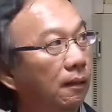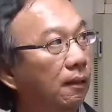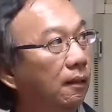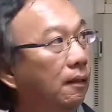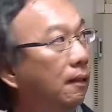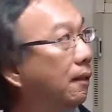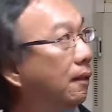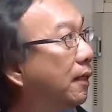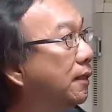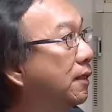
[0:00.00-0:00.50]

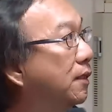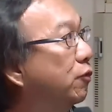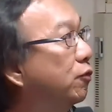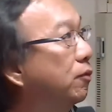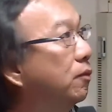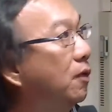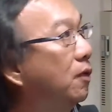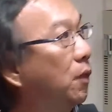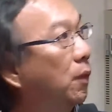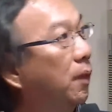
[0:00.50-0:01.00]
Let's
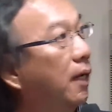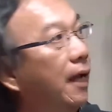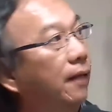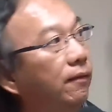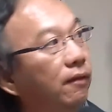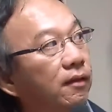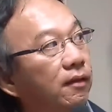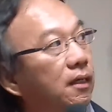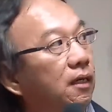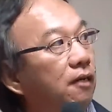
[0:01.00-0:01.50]
look at
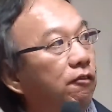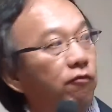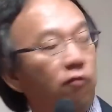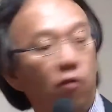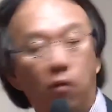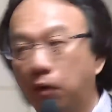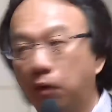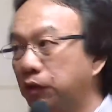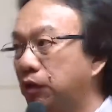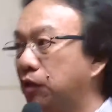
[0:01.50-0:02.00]
the
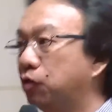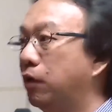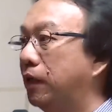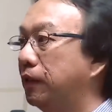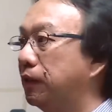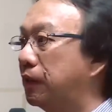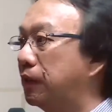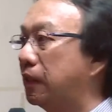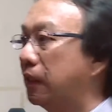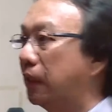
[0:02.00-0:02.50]
4
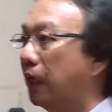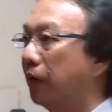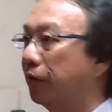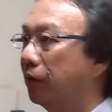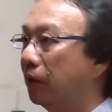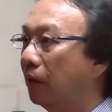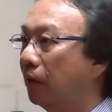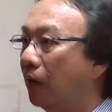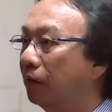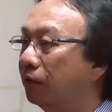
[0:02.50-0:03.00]
strands together.
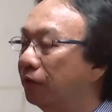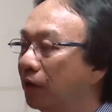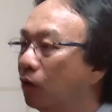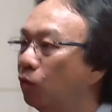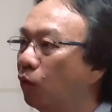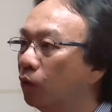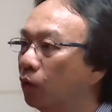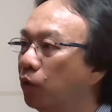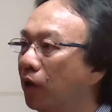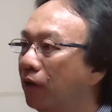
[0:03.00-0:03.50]
I think
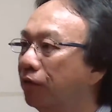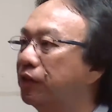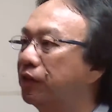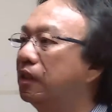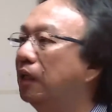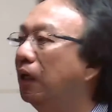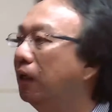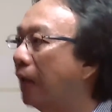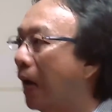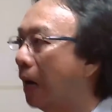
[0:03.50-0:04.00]
what we have
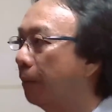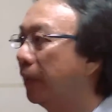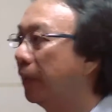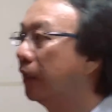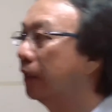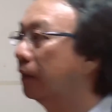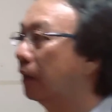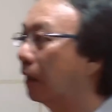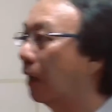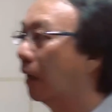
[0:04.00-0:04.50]
seen happening in
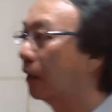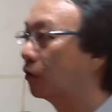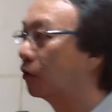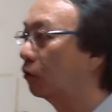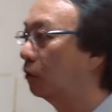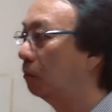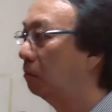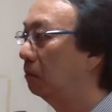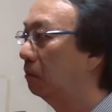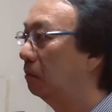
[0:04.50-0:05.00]
the classroom
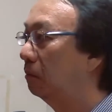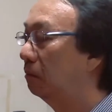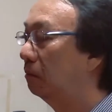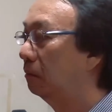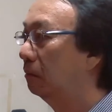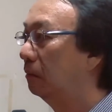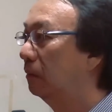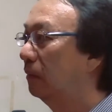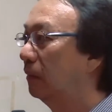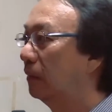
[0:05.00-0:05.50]

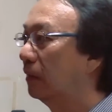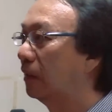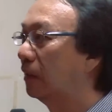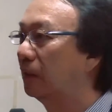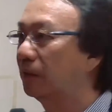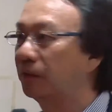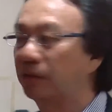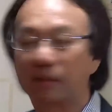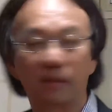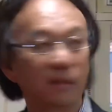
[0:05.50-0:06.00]

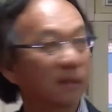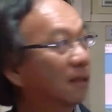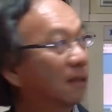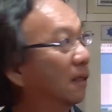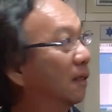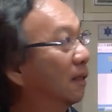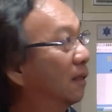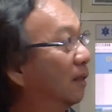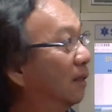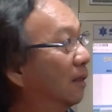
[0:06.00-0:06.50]
is
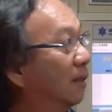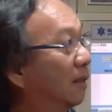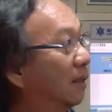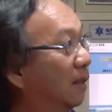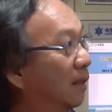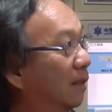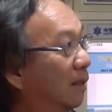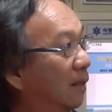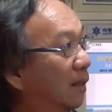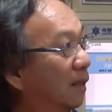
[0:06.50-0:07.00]

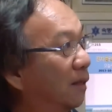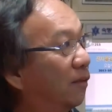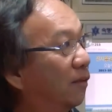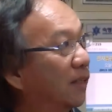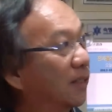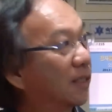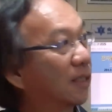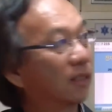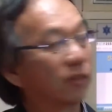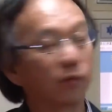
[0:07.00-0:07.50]

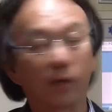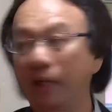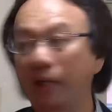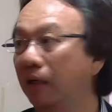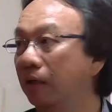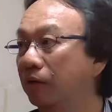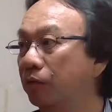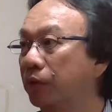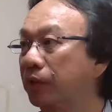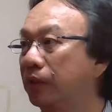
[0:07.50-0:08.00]
this strand
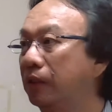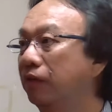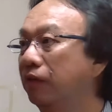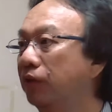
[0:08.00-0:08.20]
receiving